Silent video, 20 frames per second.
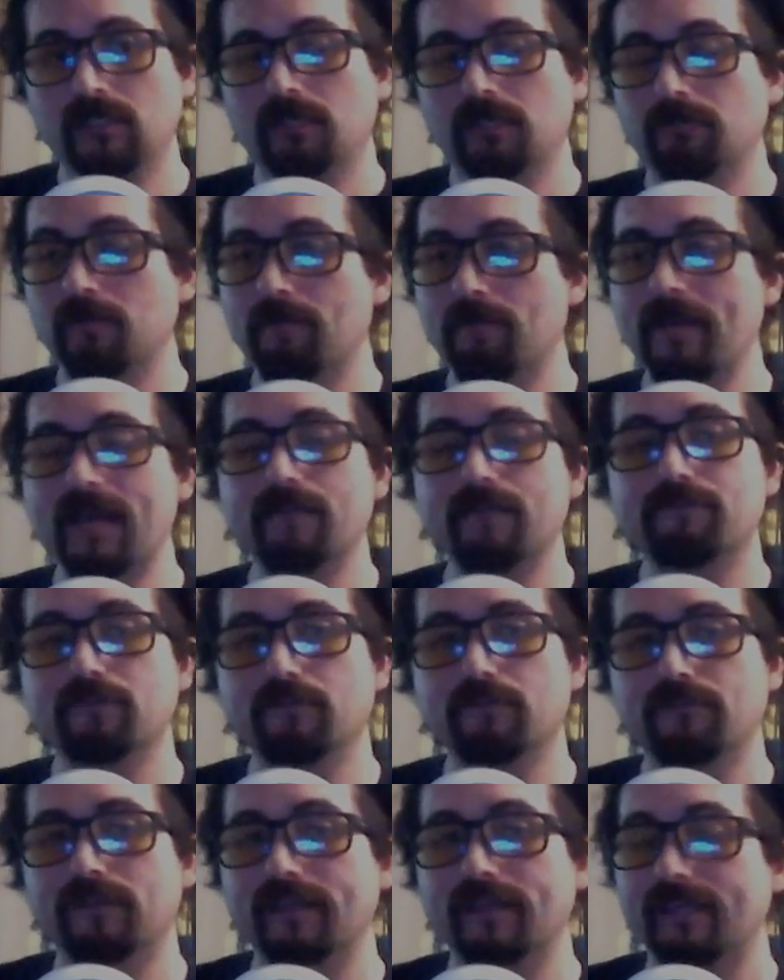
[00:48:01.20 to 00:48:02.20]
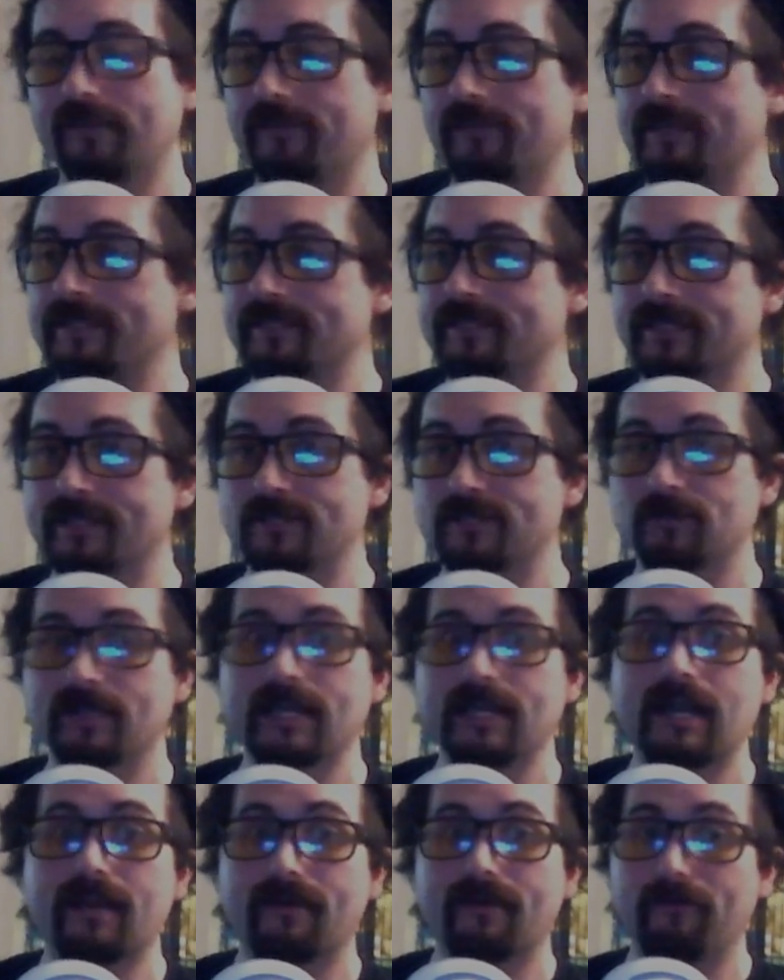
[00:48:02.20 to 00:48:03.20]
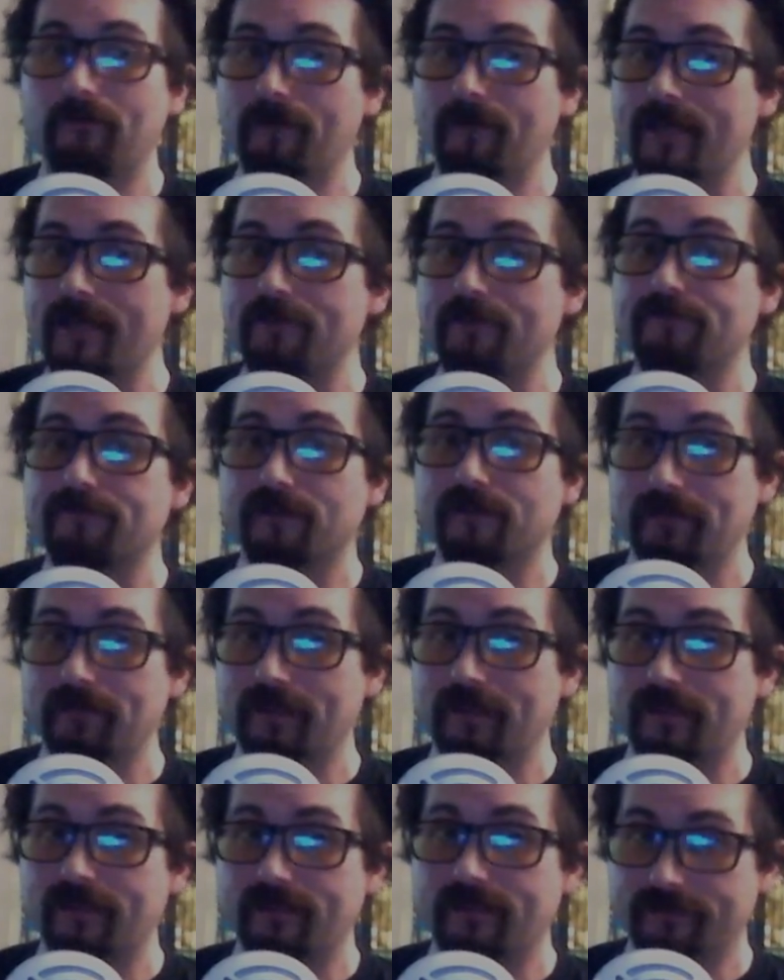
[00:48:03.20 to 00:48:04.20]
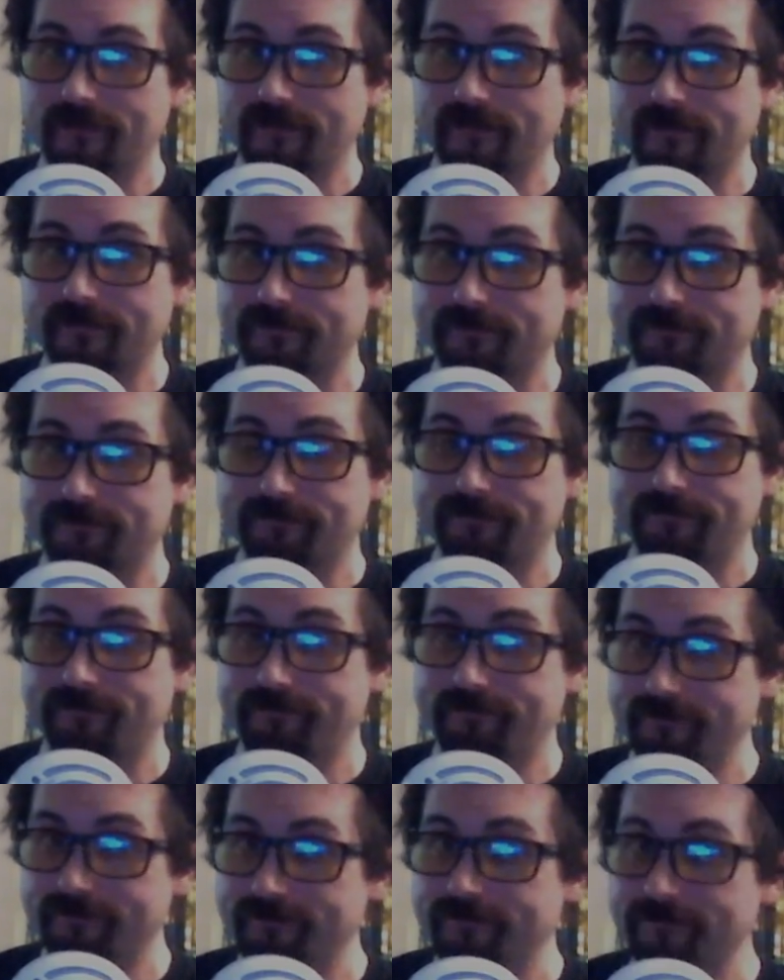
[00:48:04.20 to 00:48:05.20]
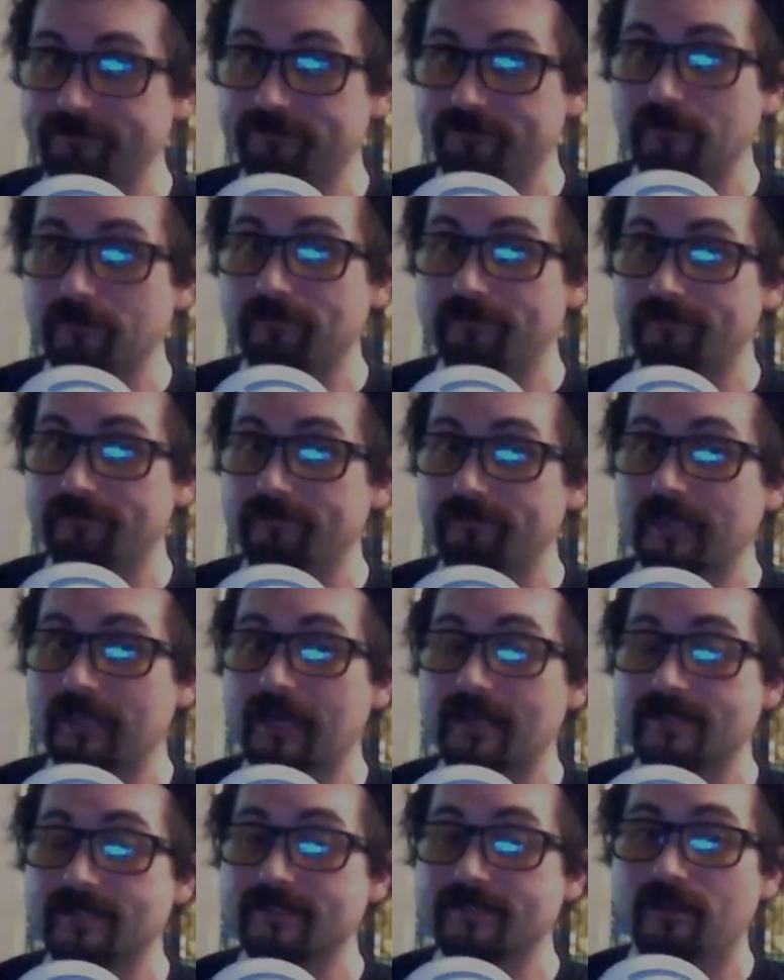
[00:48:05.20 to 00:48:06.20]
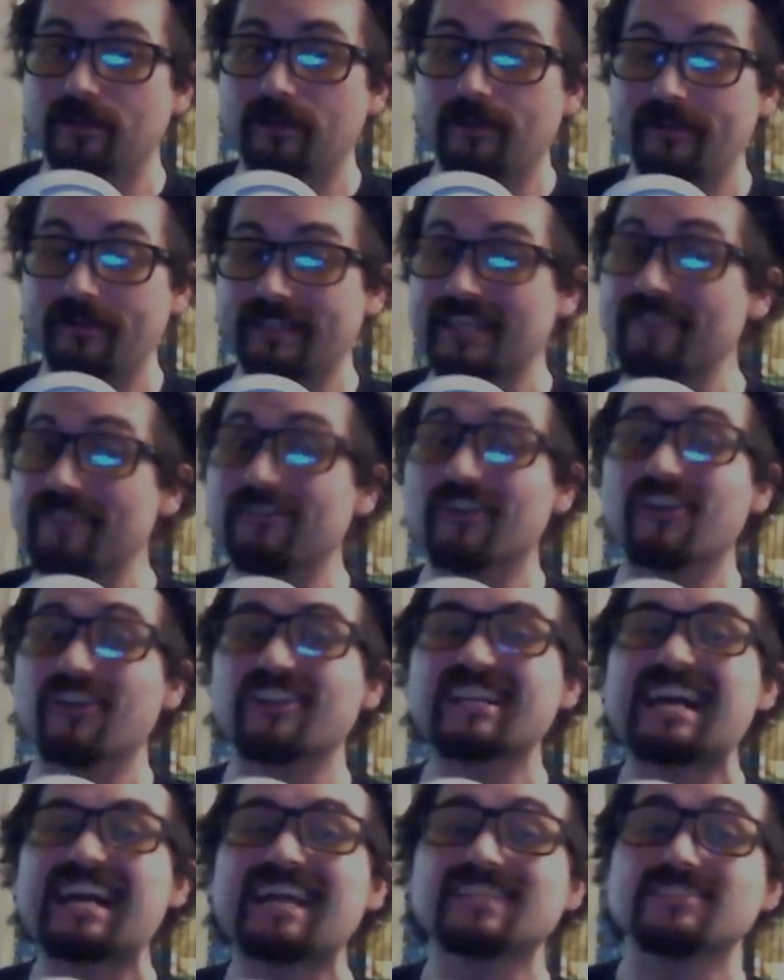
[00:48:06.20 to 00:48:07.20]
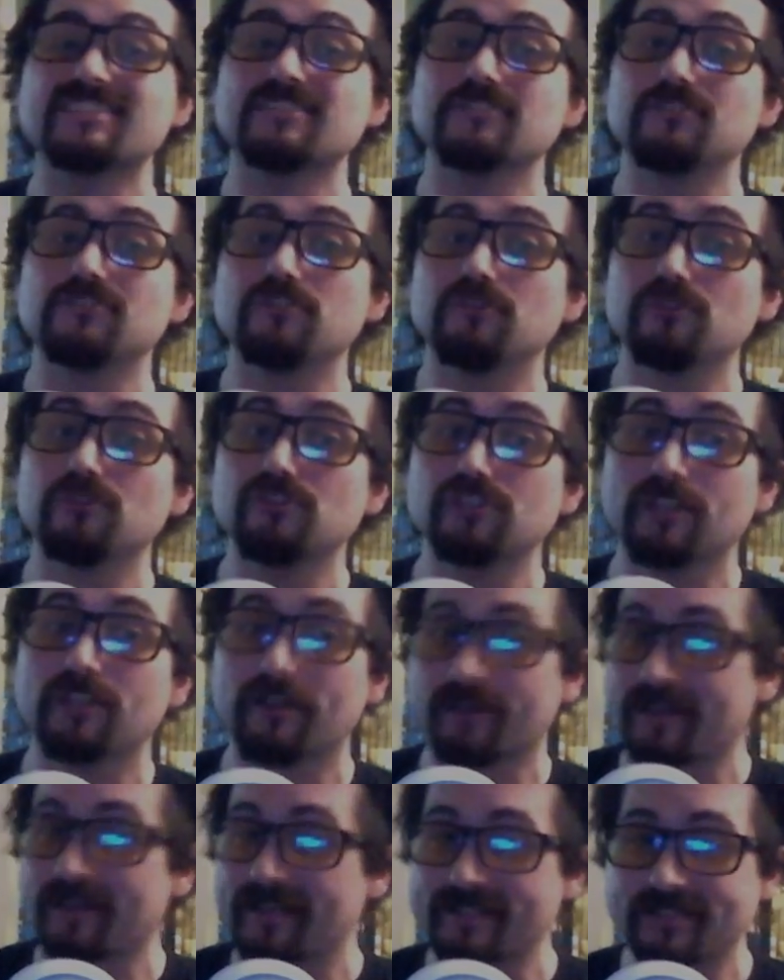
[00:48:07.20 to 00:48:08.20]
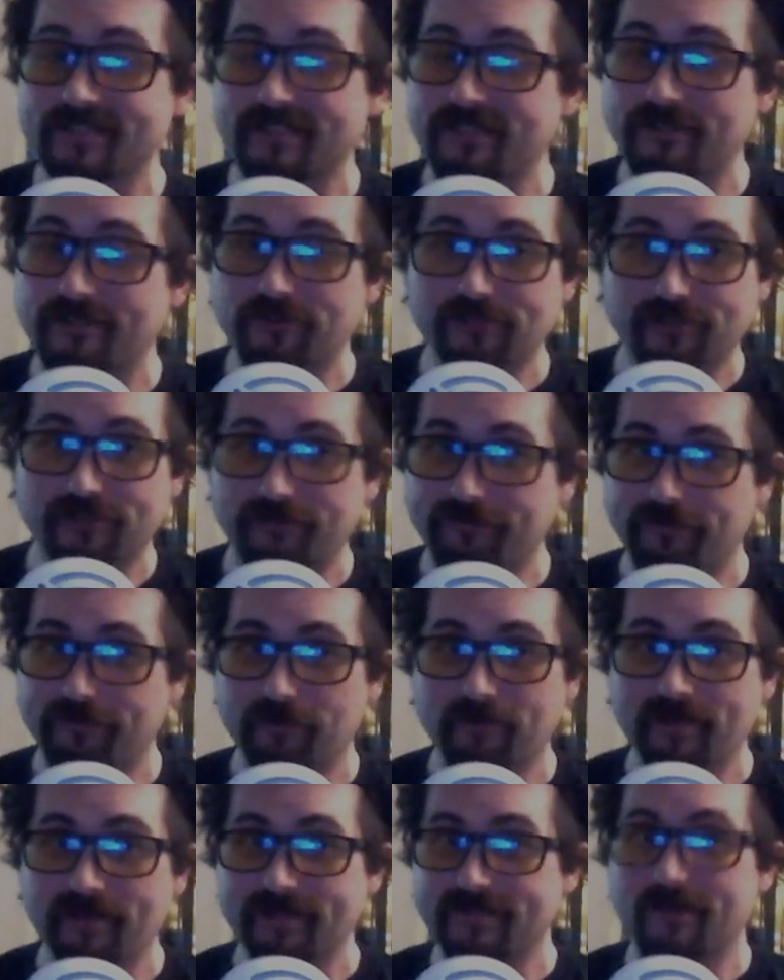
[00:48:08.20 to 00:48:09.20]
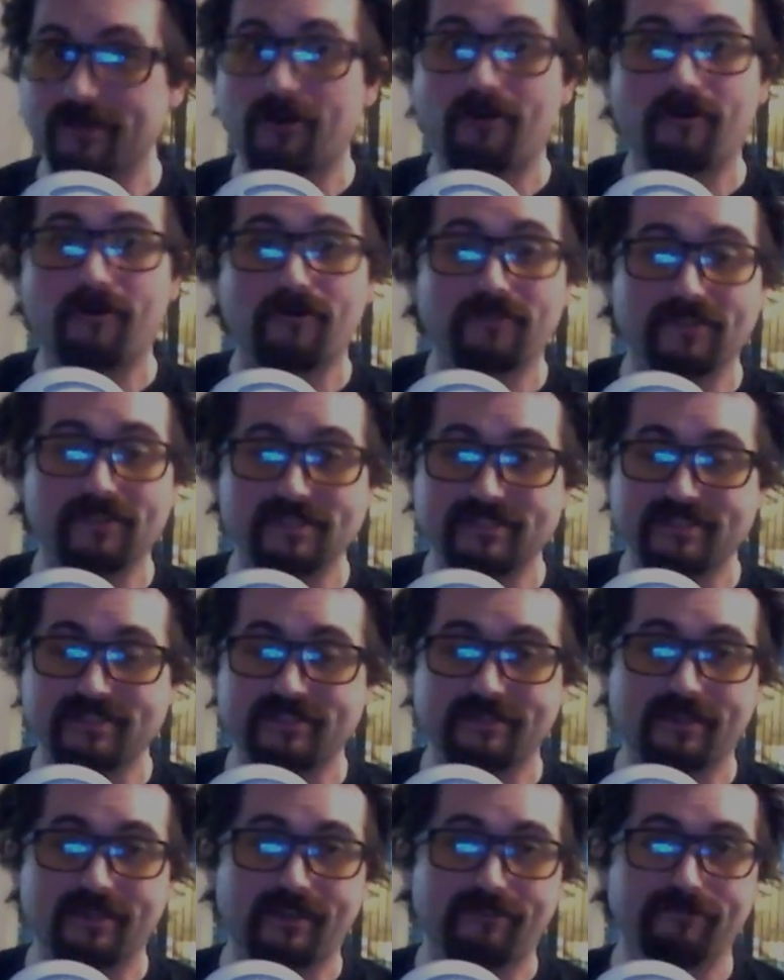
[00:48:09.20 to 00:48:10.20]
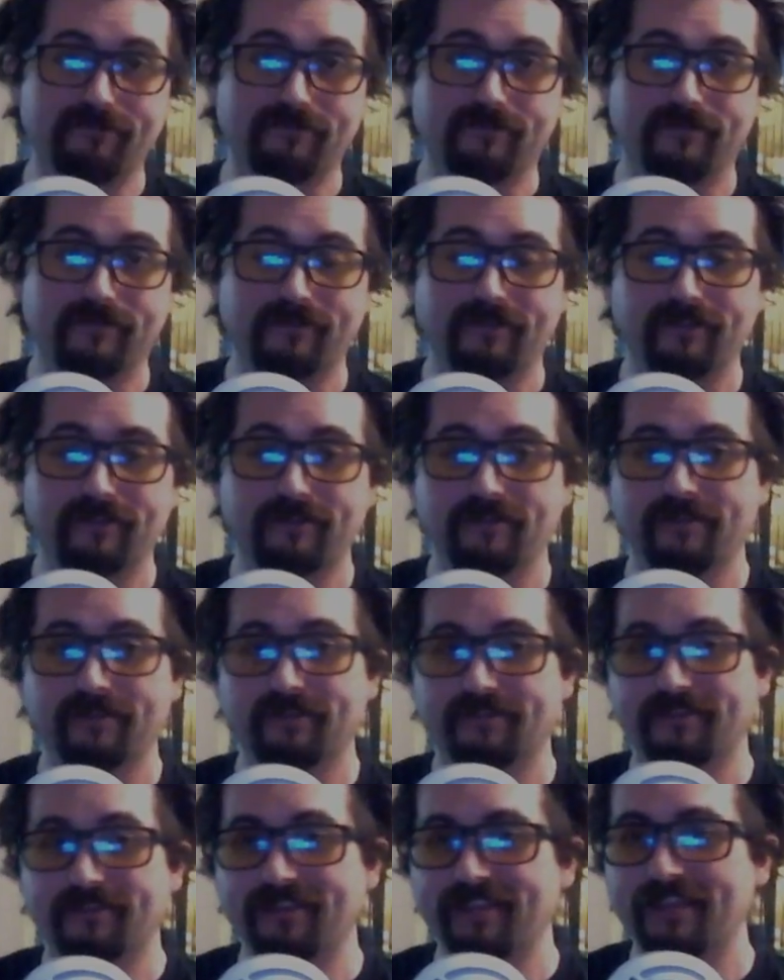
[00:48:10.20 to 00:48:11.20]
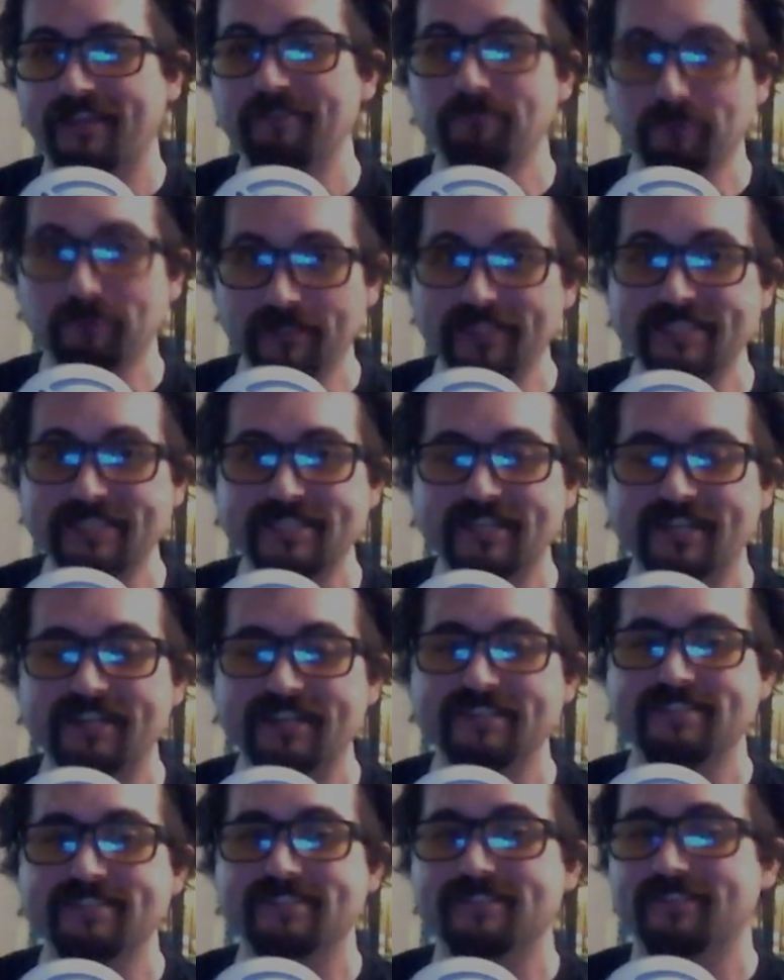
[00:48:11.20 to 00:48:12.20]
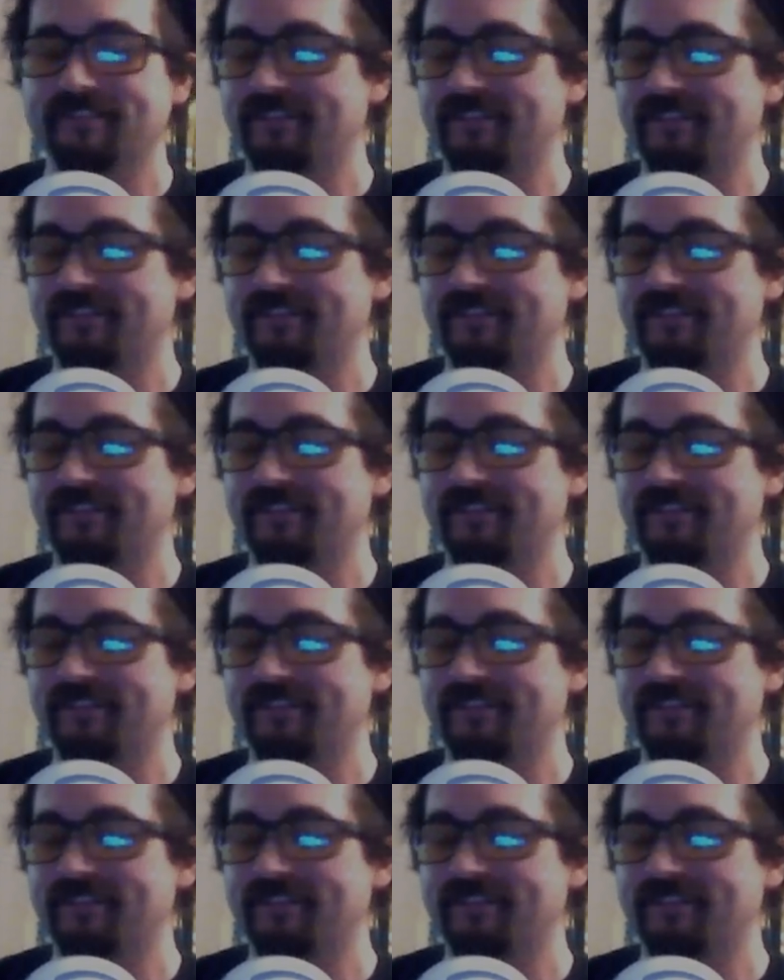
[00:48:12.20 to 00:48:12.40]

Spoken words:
we beg for forgiveness because we got away from it, from God's law, and even our Constitution. Our Constitution forbids all this stuff. Okay, it really does.